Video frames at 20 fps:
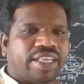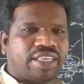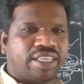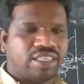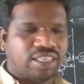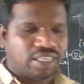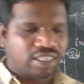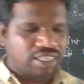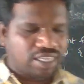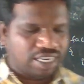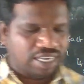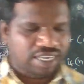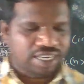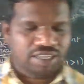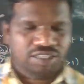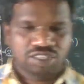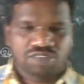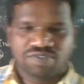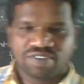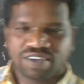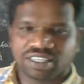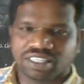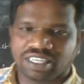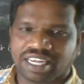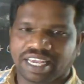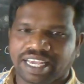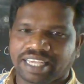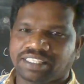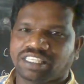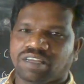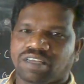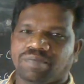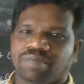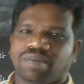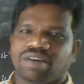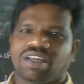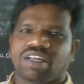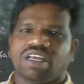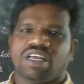this is the recursive function example,